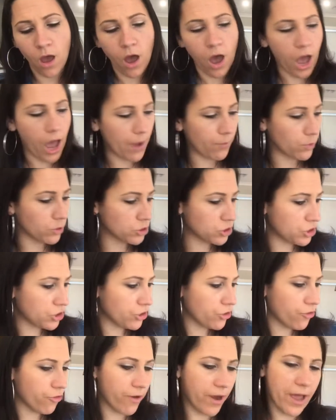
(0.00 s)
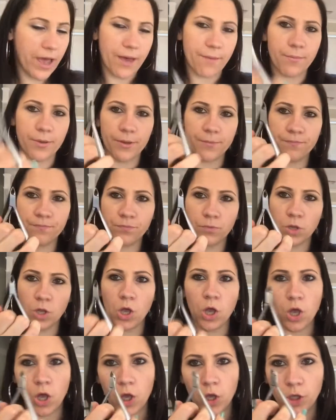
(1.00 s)
I want you to grab
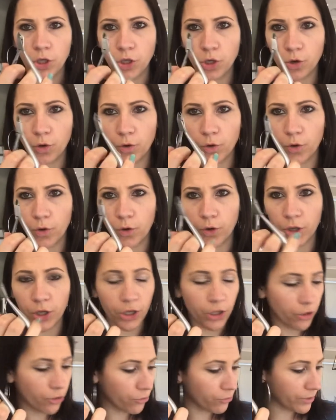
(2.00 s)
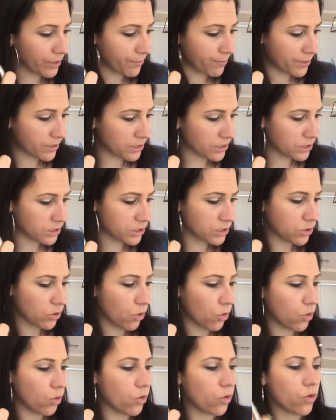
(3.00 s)
your cuticle nippers
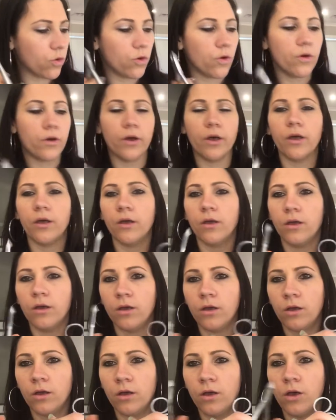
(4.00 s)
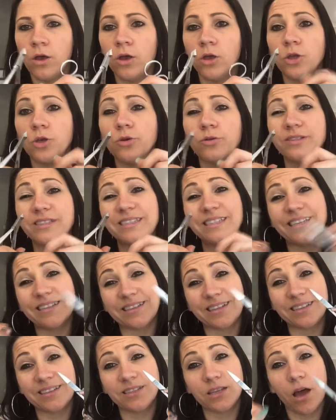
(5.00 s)
or your
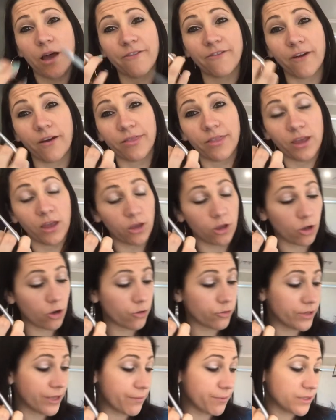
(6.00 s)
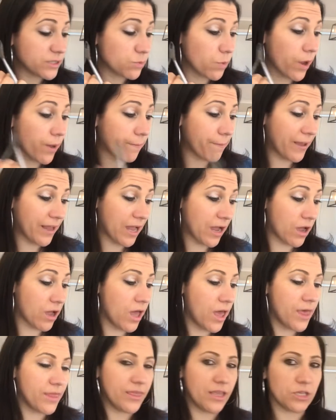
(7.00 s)
scissors. I find the cuticle nippers work better.
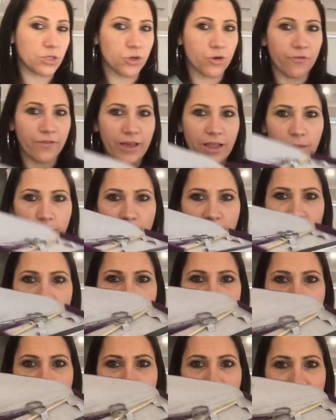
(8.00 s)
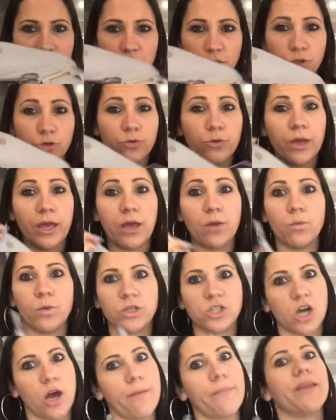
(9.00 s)
These are available in the deluxe toolkit,
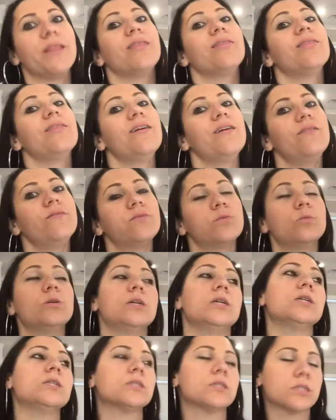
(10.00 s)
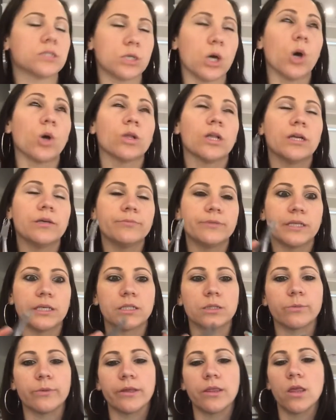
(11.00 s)
which I'm in love with, totally
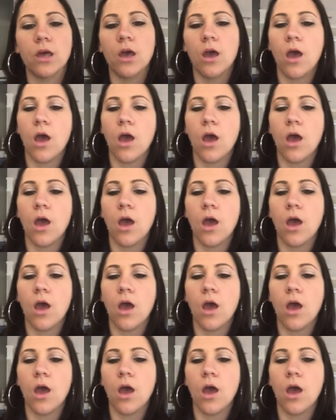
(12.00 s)
obsessed with.